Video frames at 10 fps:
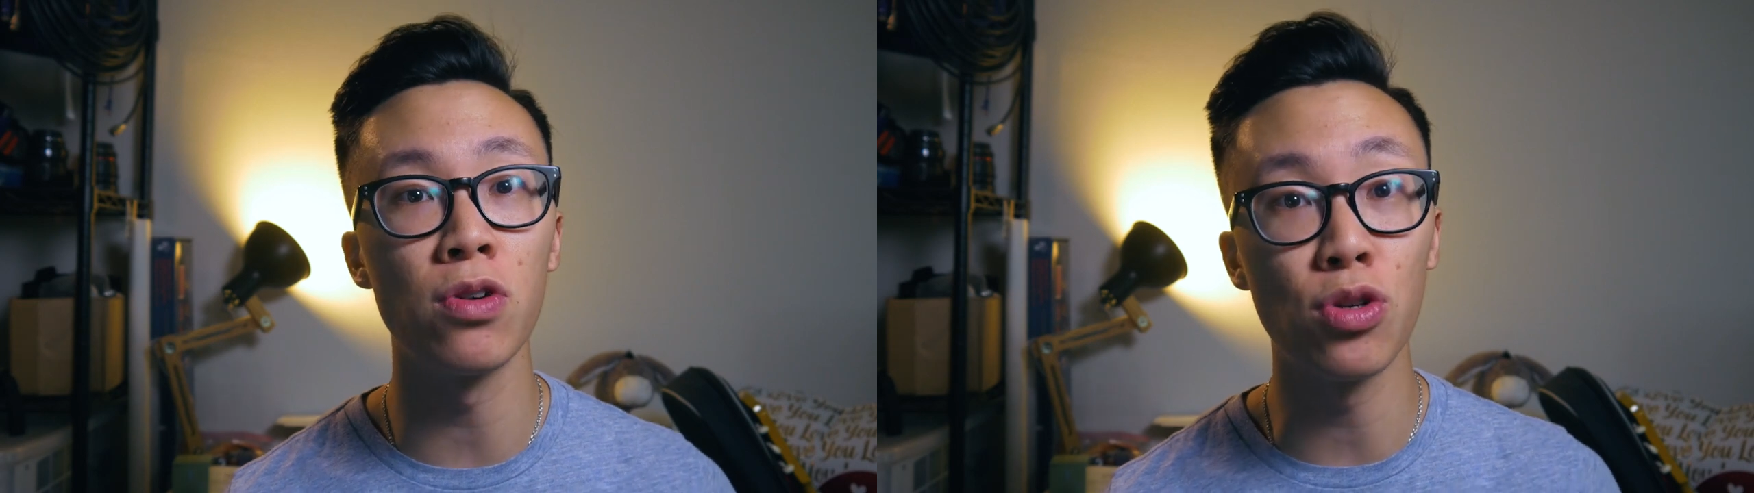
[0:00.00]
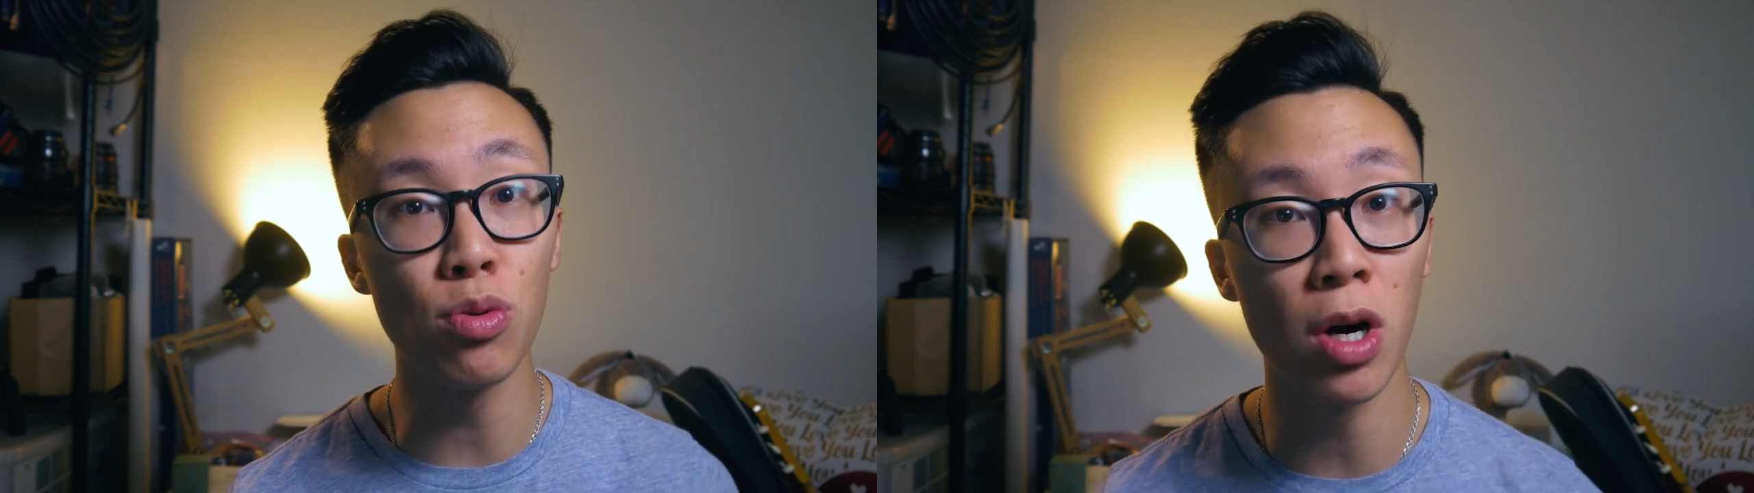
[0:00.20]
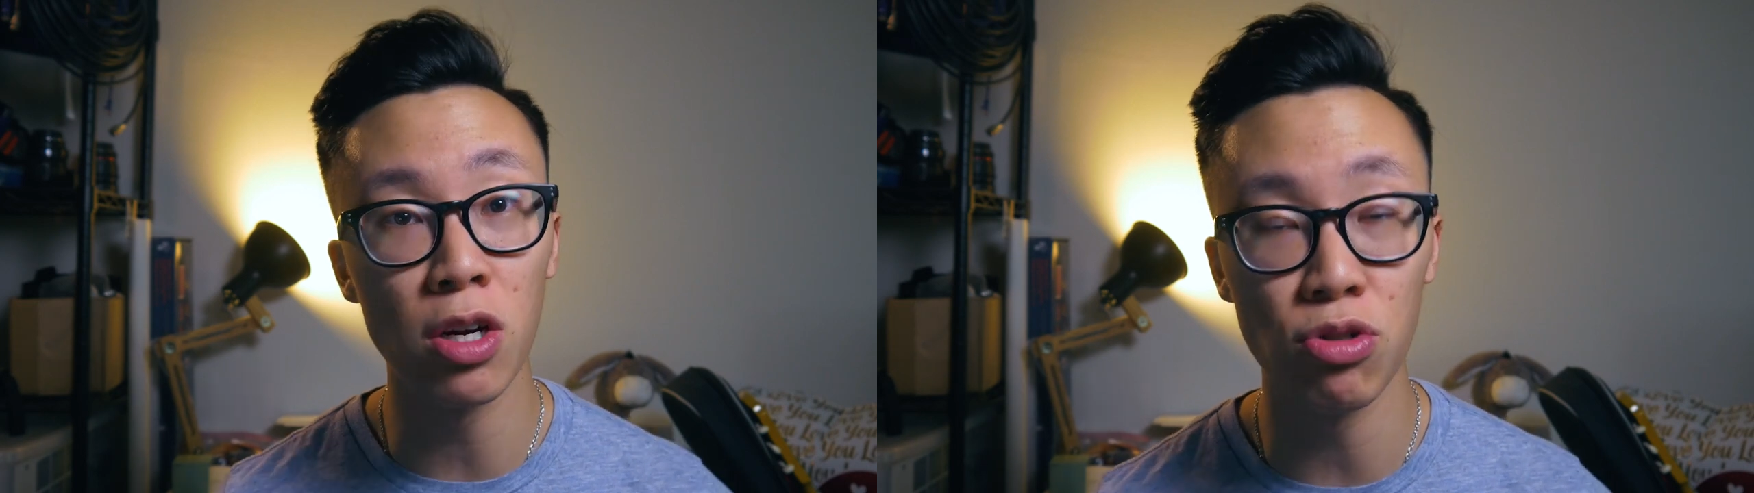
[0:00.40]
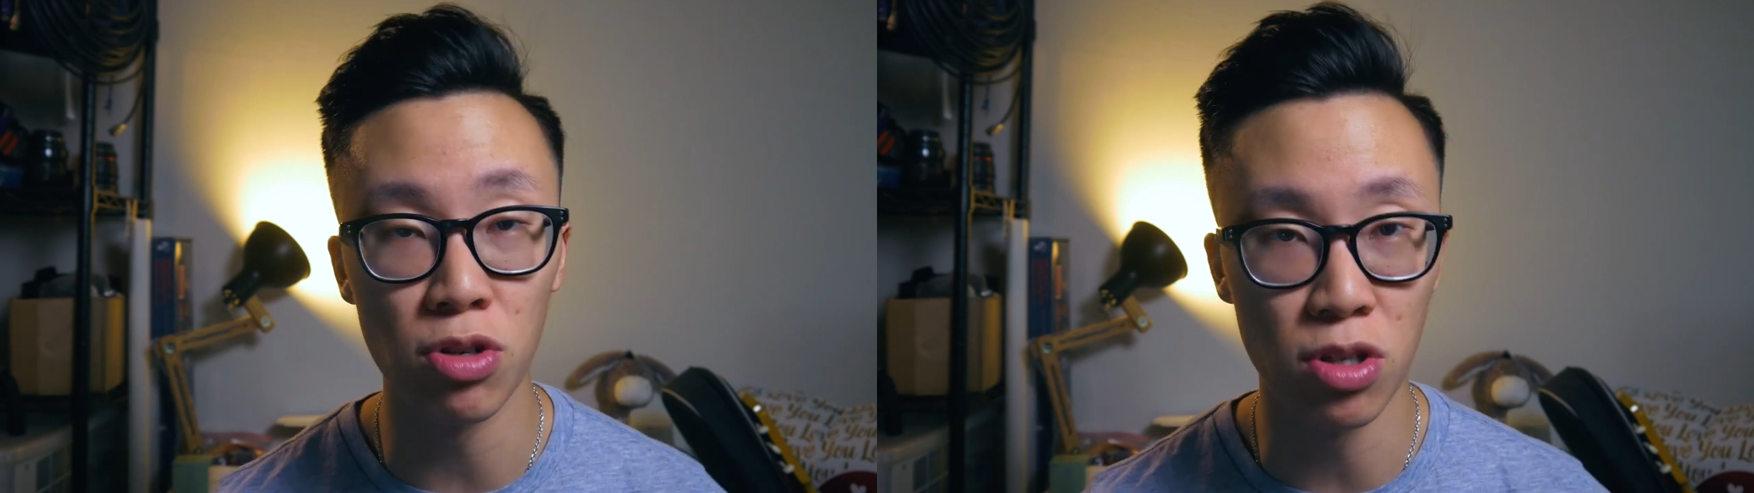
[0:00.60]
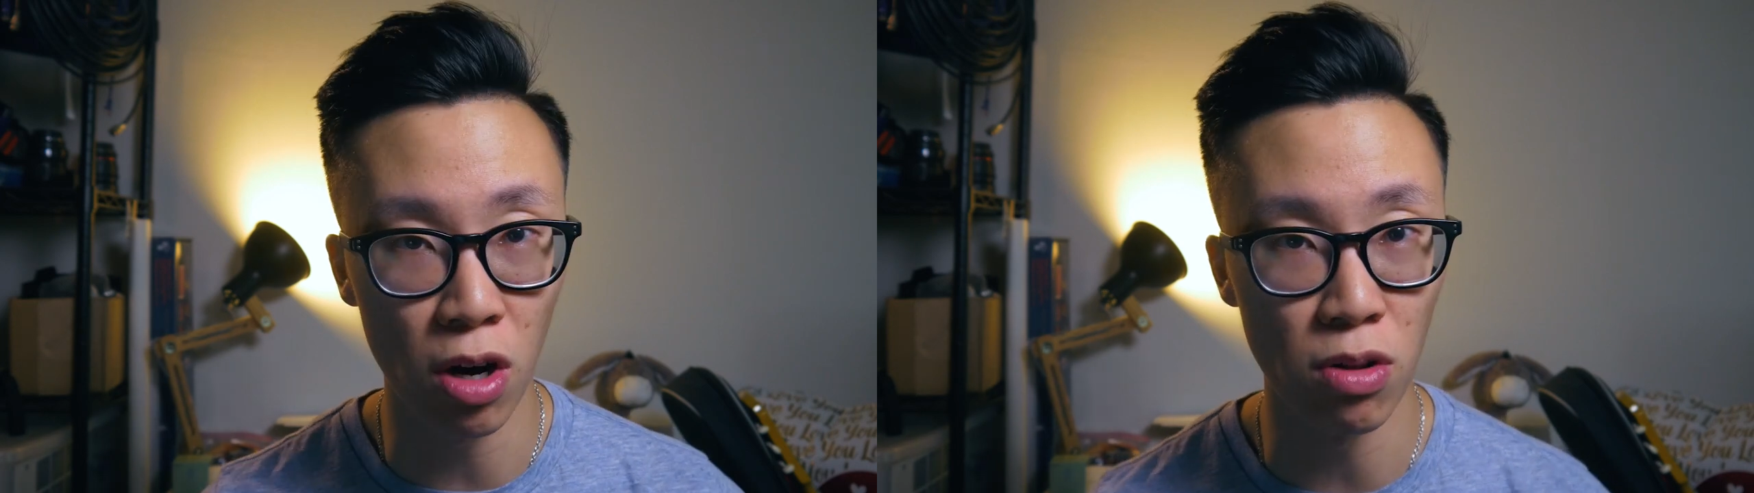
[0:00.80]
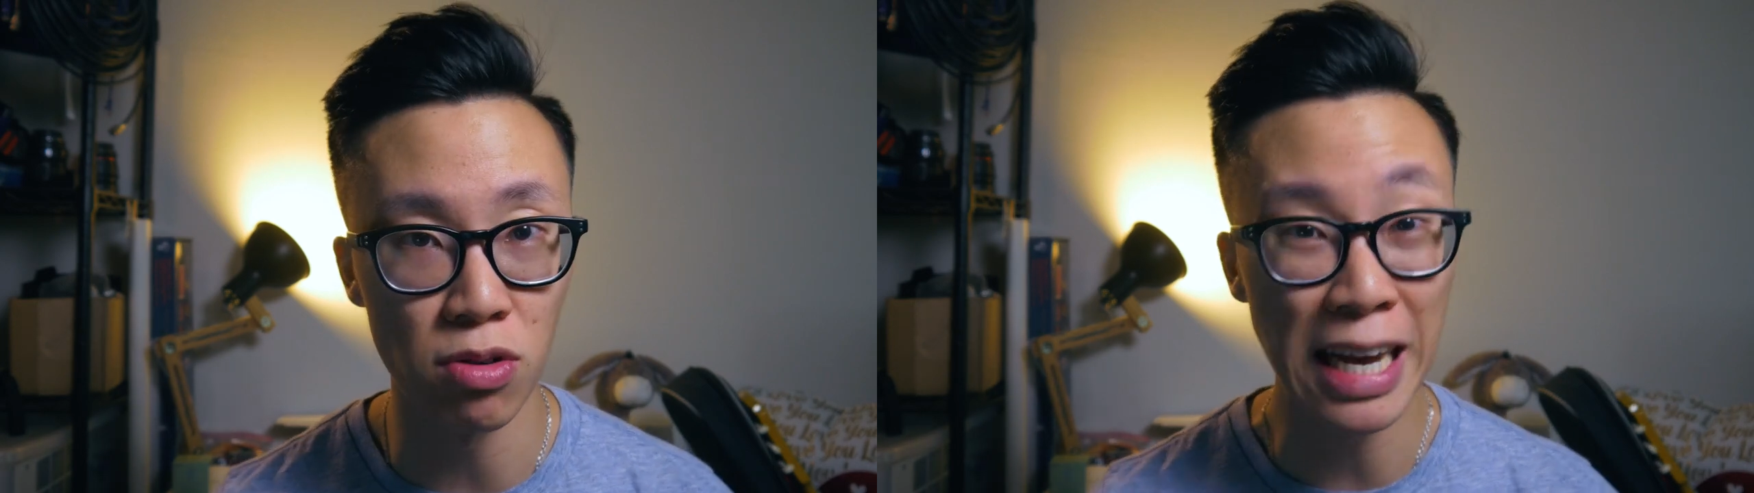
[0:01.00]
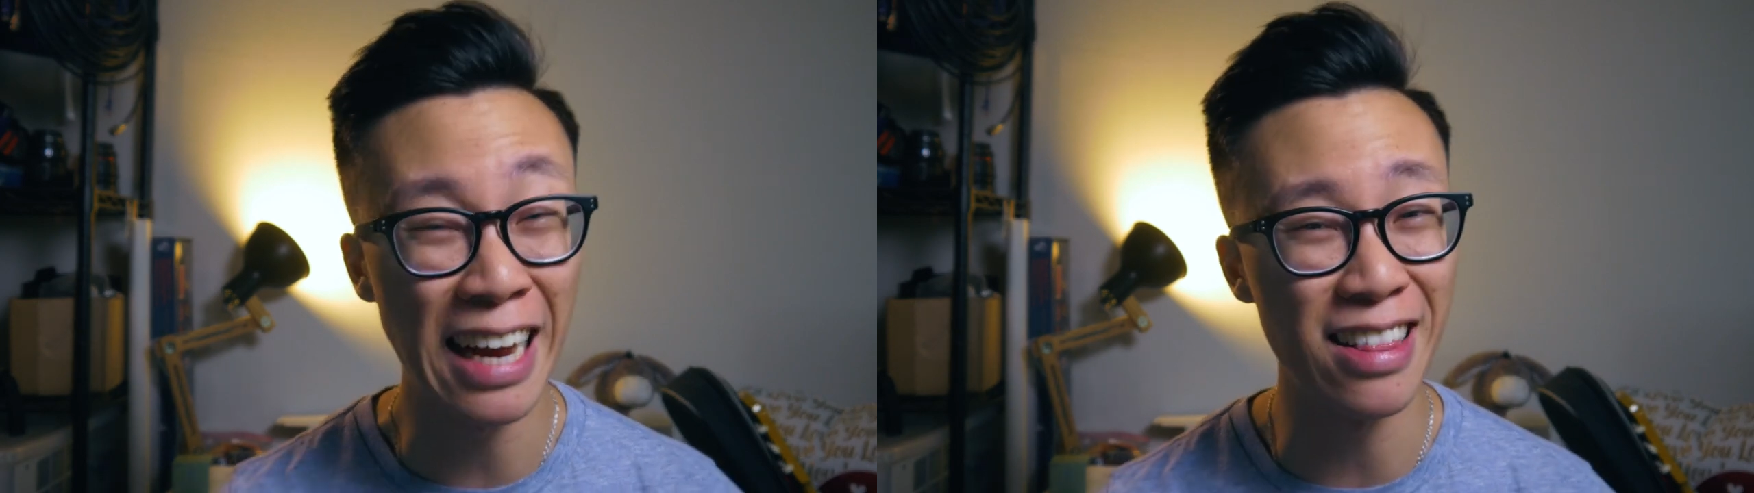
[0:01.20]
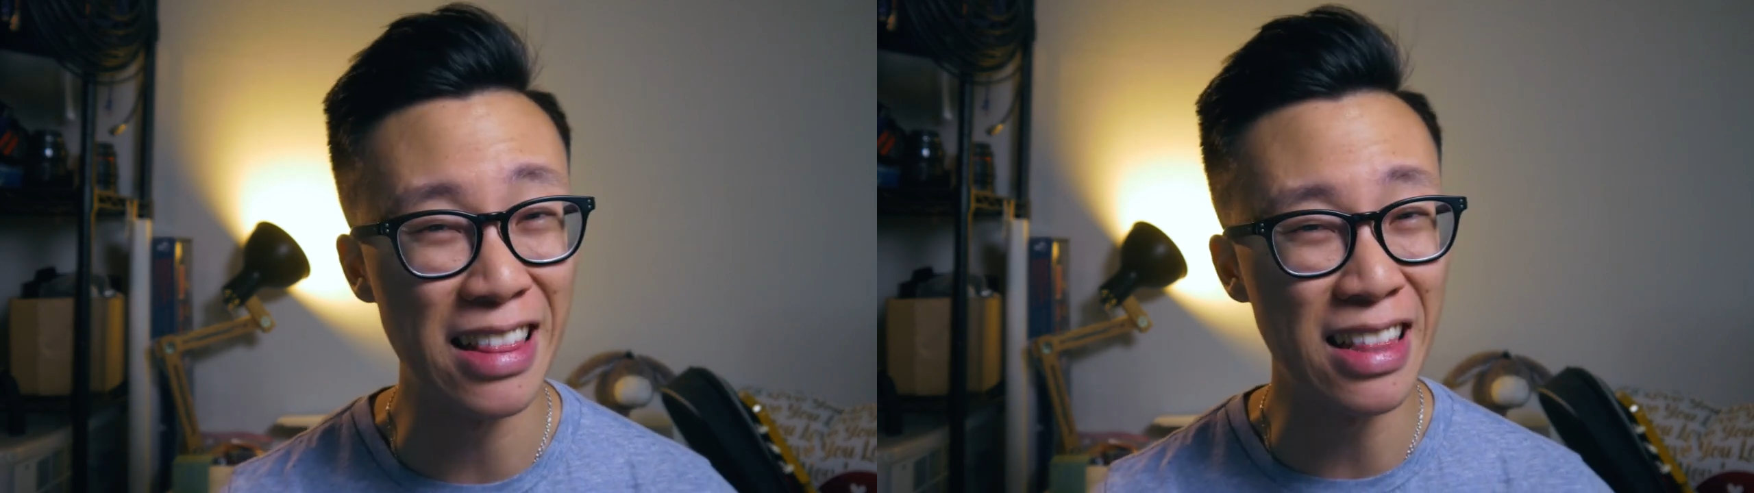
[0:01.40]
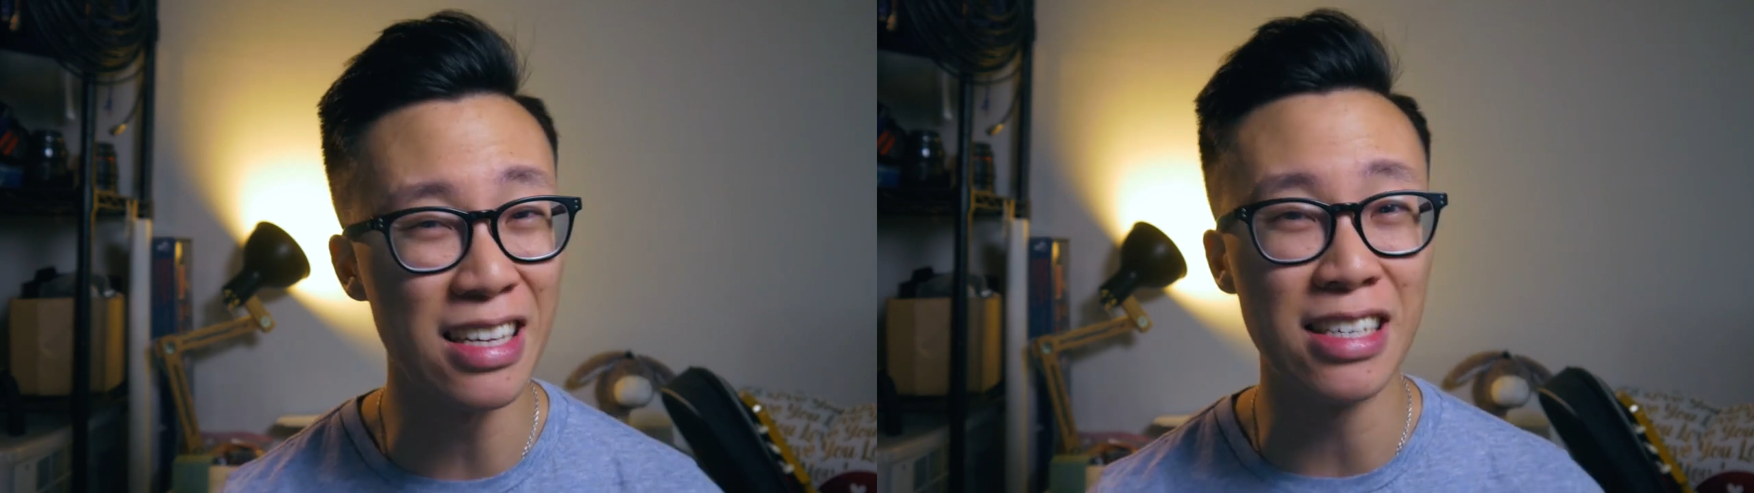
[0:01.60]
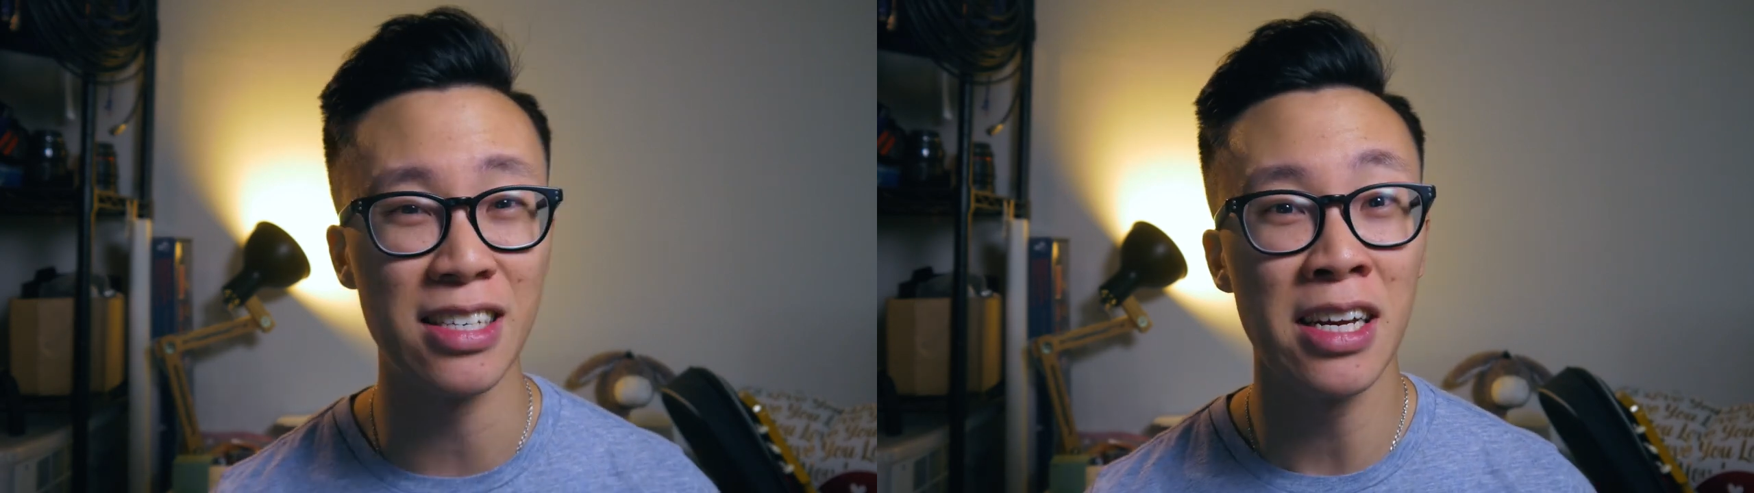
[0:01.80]
$200 at
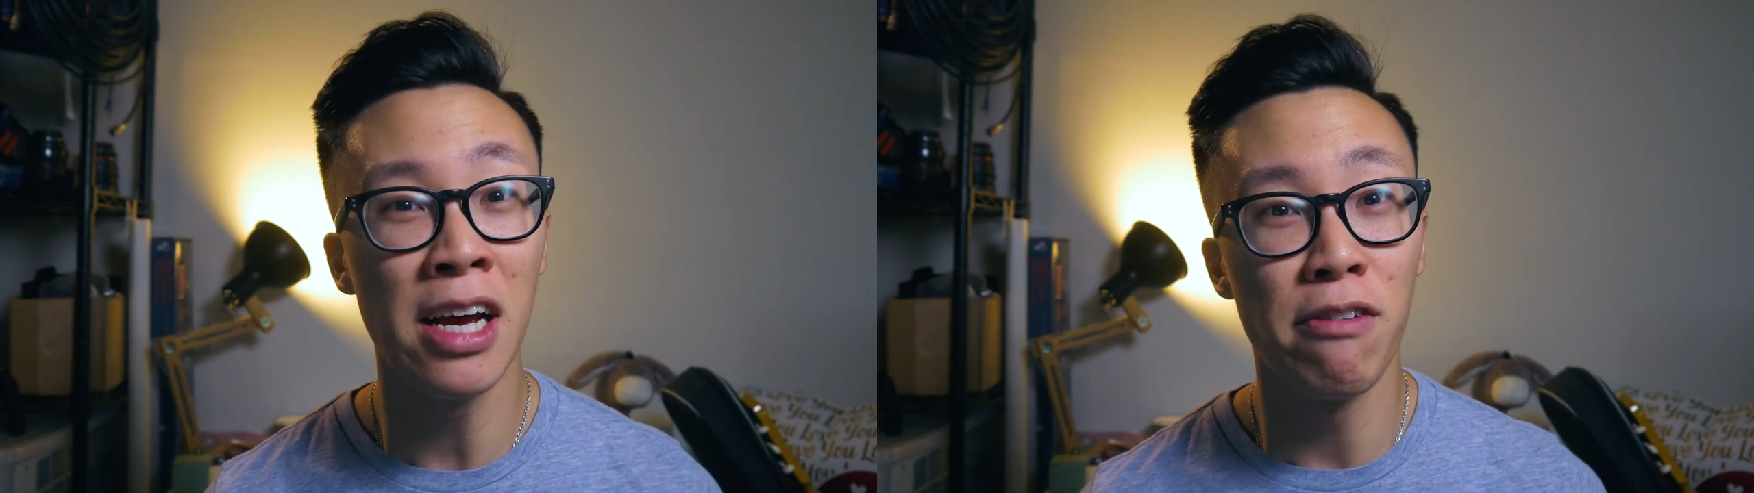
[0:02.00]
least